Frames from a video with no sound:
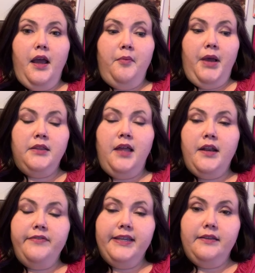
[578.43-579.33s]
A
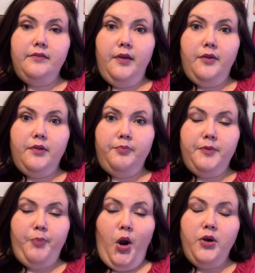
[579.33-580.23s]
lot of the
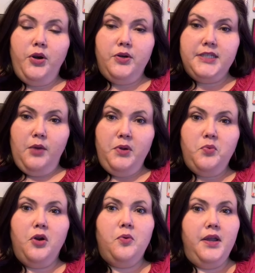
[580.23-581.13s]
partners that we
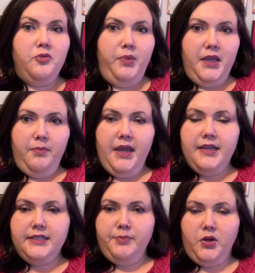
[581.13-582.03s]
work with,
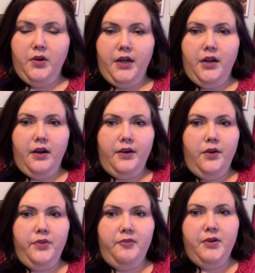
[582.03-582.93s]
BMS, McGregor, I
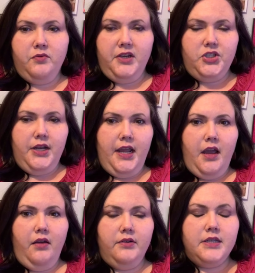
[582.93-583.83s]
know they've been reaching
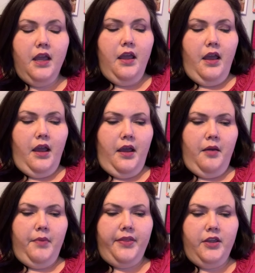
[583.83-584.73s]
out.
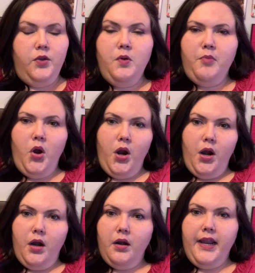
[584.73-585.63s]
I think
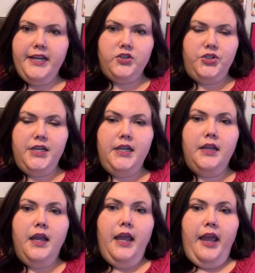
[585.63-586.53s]
UMR, ASG
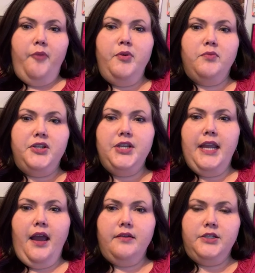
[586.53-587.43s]
have been reaching
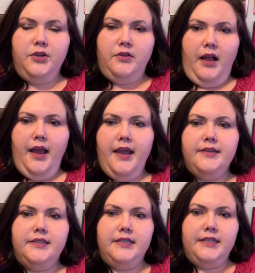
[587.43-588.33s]
out to
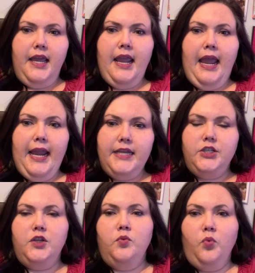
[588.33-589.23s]
clients to say, hey, do
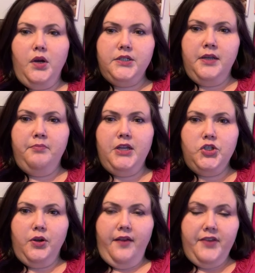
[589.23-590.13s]
you want to amend
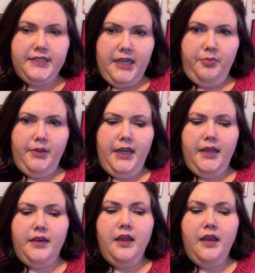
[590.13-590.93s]
your FSA plan?